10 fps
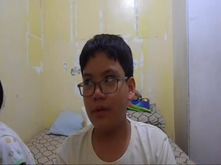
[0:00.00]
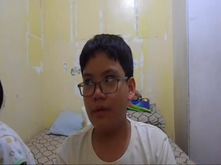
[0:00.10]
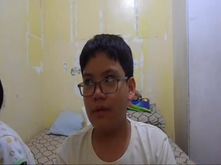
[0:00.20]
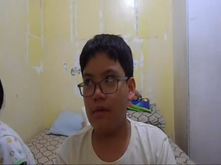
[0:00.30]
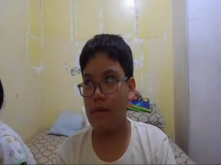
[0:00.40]

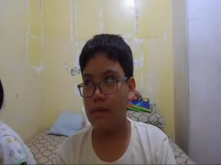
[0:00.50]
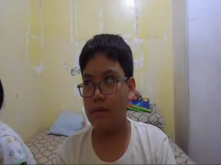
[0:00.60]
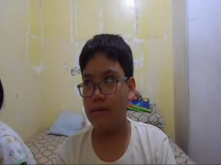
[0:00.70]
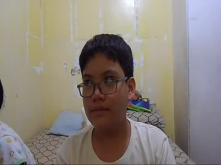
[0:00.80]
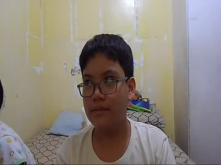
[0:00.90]
Yeah,
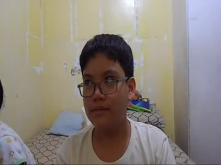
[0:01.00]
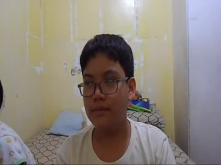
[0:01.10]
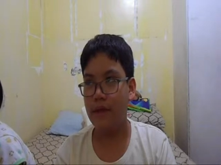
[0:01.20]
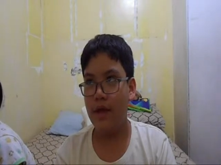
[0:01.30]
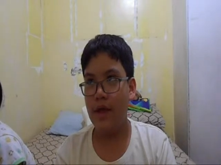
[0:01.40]
sorry.
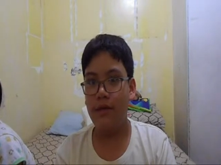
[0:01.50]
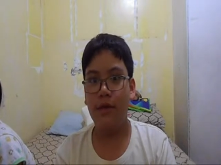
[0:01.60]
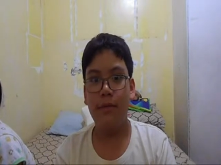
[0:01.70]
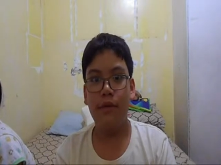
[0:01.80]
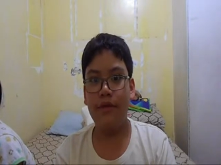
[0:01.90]

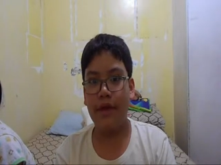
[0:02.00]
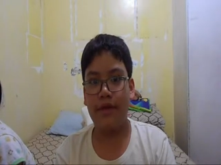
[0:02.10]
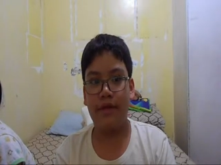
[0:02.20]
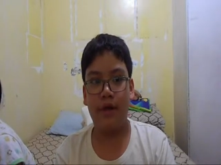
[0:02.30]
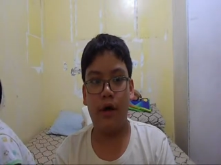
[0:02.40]
The movie
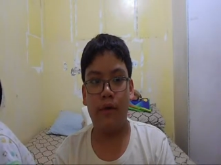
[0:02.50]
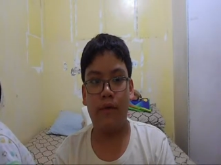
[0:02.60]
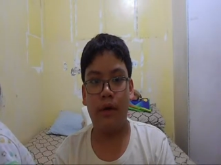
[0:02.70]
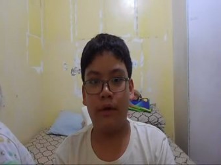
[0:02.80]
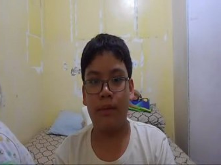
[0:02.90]

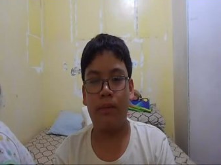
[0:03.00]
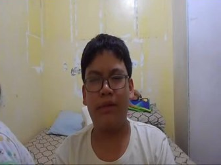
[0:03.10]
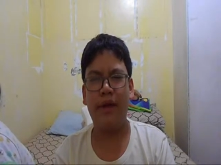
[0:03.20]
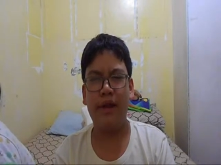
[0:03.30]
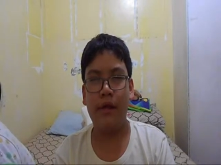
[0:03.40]
itself was
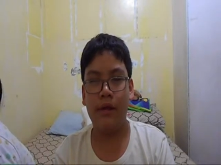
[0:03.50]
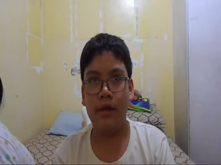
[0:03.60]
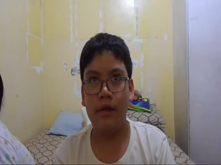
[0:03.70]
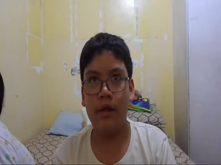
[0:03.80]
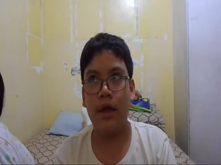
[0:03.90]
pretty
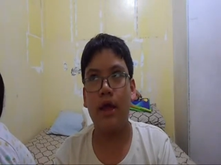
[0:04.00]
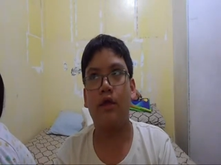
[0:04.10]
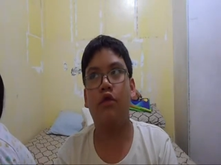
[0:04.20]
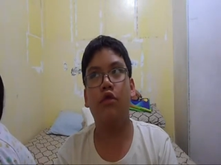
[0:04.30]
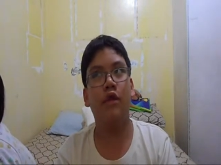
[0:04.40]
decent.
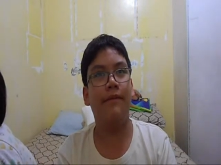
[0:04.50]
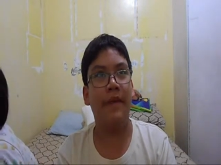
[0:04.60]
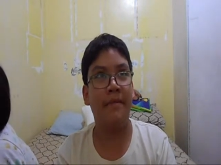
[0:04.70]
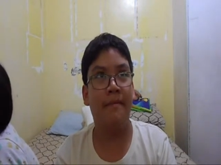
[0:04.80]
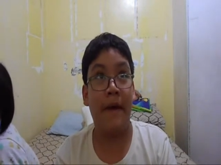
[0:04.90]
It should have
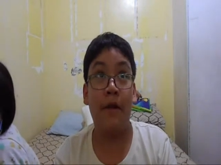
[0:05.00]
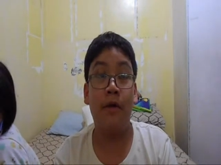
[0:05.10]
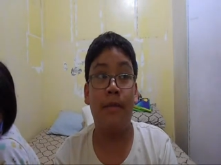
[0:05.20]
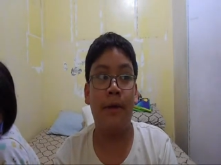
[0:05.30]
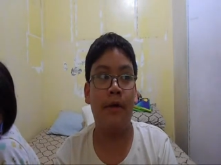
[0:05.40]
been
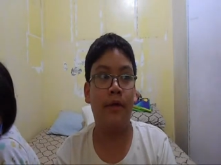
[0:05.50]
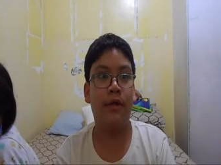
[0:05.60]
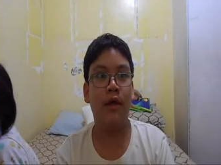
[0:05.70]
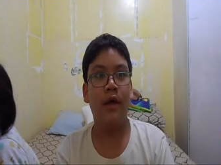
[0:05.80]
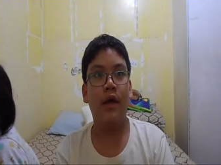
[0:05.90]
better
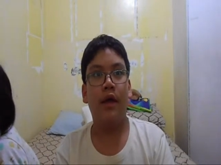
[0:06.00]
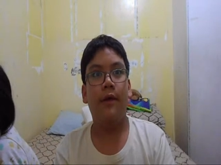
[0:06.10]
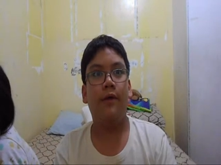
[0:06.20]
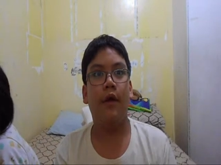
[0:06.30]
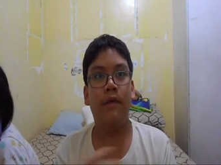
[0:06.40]
because
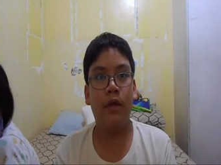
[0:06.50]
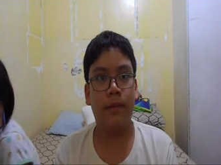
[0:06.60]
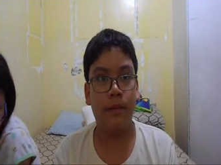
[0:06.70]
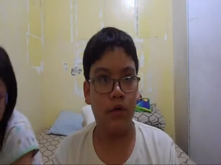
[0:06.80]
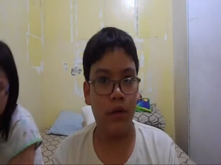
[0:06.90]
some of
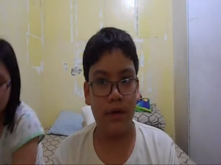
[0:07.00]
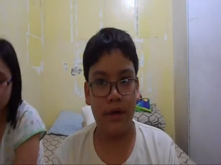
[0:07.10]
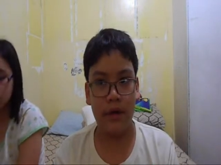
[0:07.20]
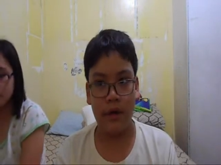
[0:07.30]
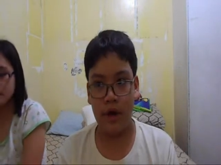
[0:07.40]
the jokes
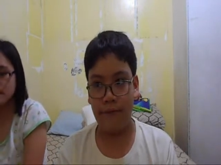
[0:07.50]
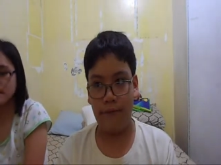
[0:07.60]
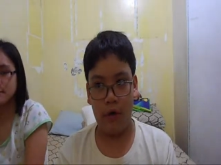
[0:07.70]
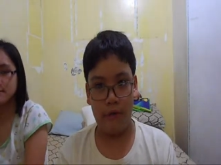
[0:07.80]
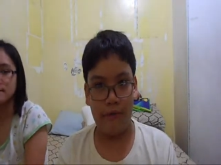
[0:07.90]
here kind of
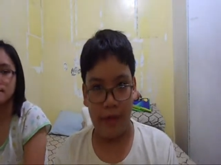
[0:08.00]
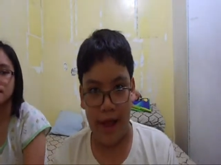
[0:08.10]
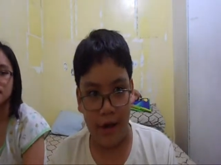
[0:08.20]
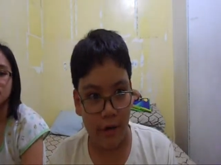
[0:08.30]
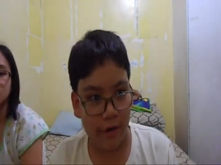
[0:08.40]
fall
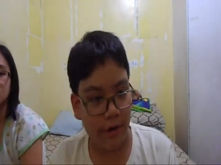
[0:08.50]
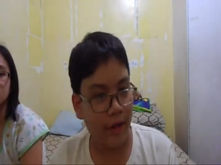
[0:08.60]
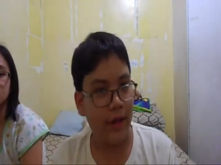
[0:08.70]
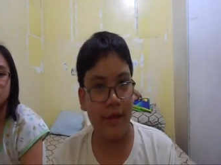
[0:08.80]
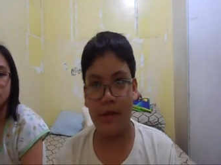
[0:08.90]
flatters
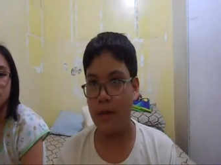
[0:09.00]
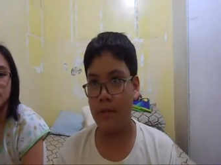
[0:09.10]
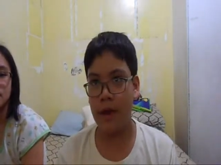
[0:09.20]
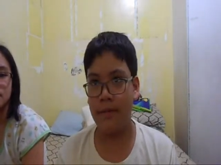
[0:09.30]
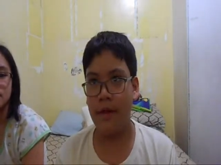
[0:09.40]
and
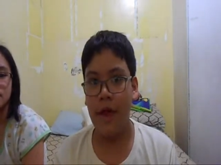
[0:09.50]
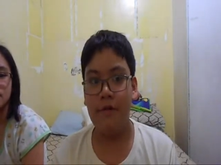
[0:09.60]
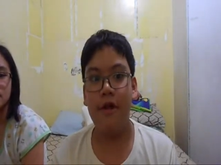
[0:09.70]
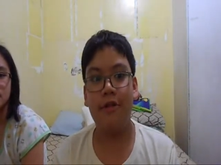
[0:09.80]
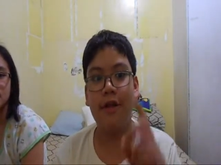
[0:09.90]
sometimes
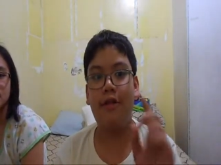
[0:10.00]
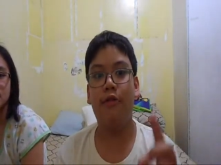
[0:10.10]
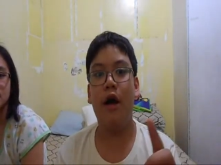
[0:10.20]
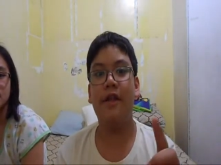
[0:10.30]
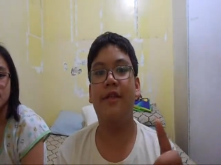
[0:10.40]
there's this
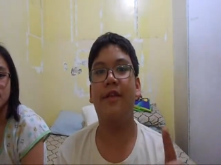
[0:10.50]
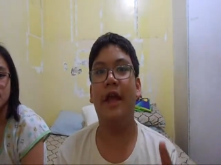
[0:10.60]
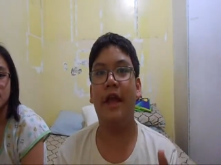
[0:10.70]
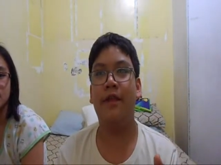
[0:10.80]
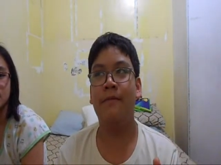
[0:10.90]
one
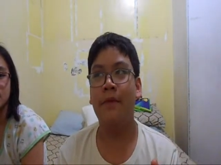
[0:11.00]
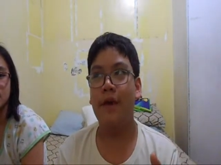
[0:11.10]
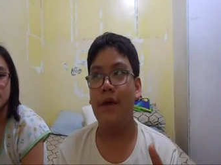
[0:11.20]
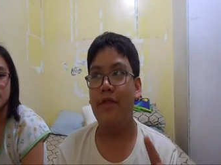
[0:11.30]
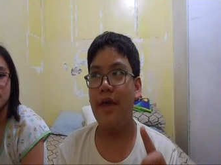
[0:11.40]
scene
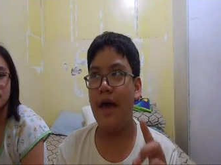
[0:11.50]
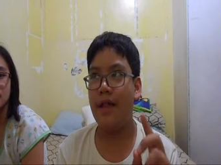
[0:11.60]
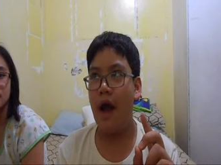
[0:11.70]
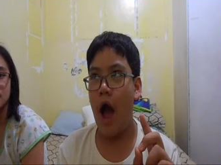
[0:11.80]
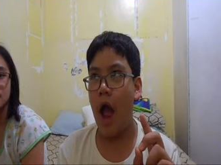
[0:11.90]

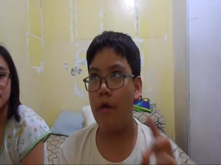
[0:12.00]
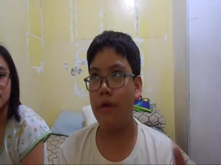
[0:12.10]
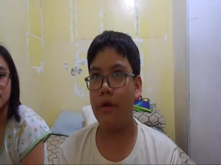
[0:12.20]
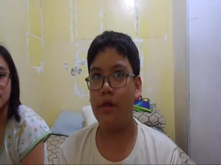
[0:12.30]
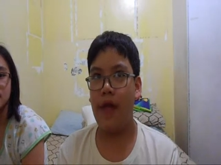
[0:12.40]
that I
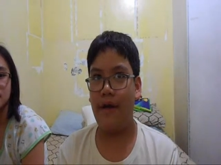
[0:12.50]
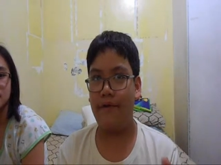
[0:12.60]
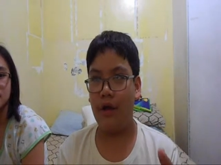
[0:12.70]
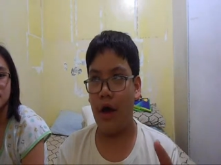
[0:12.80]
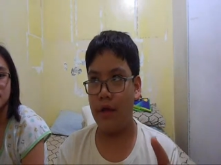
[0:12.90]
really
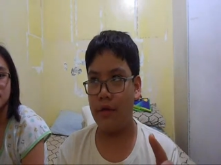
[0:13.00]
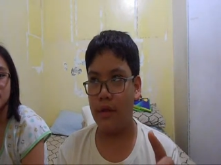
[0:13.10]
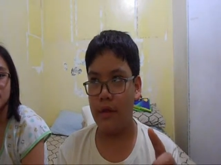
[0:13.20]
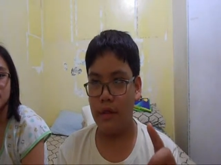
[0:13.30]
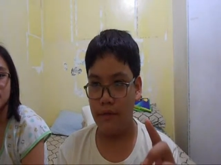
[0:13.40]
laughed out,
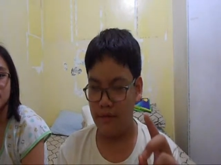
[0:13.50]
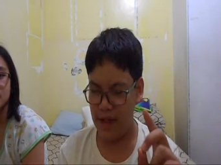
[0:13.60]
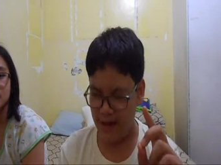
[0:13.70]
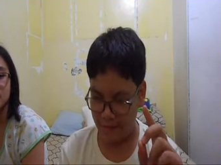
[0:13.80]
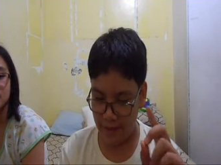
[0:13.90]

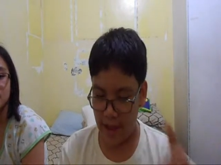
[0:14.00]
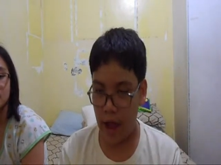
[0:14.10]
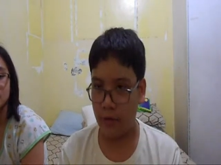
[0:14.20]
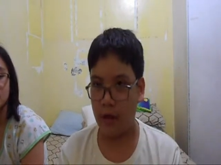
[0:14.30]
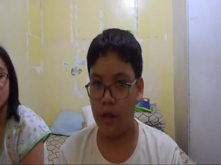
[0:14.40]
laughed
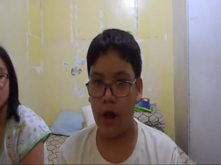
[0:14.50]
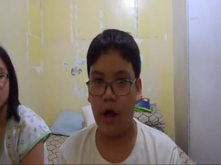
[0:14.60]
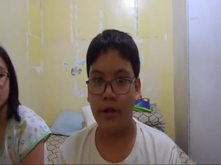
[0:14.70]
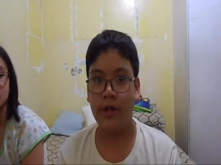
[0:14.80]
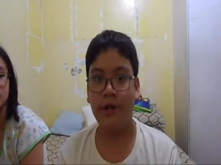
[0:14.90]
out a
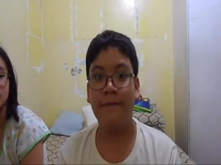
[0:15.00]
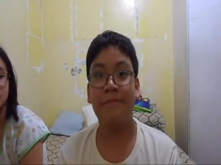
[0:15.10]
lot.